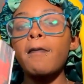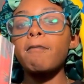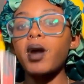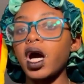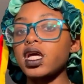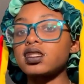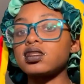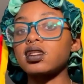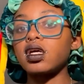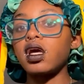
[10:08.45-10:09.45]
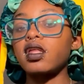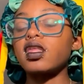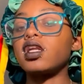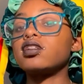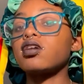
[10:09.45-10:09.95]
but
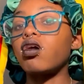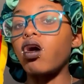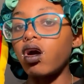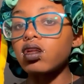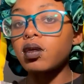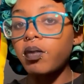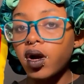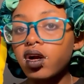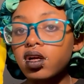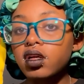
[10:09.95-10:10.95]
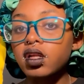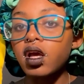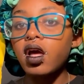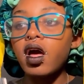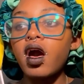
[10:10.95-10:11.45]
that is all a part
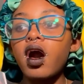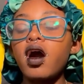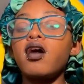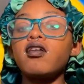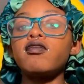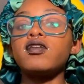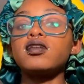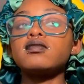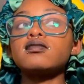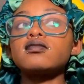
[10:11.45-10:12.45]
of